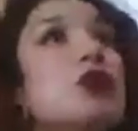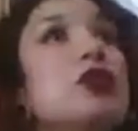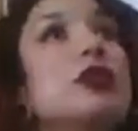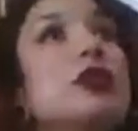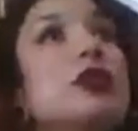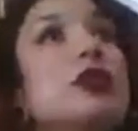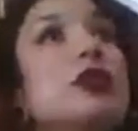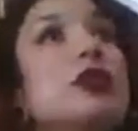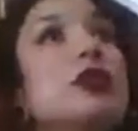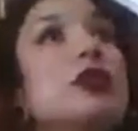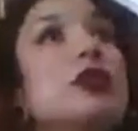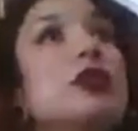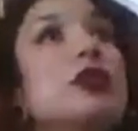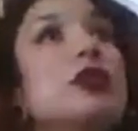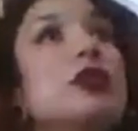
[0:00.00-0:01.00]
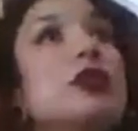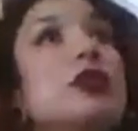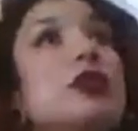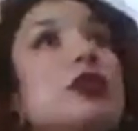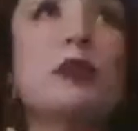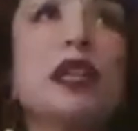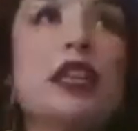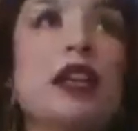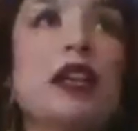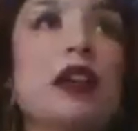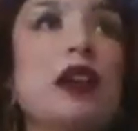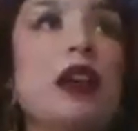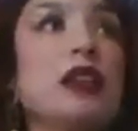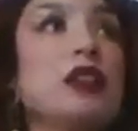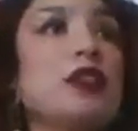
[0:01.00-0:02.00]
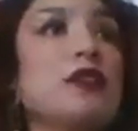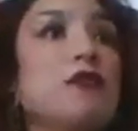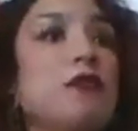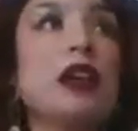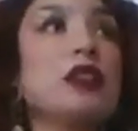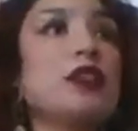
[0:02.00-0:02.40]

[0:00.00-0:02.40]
Those have the specific meaning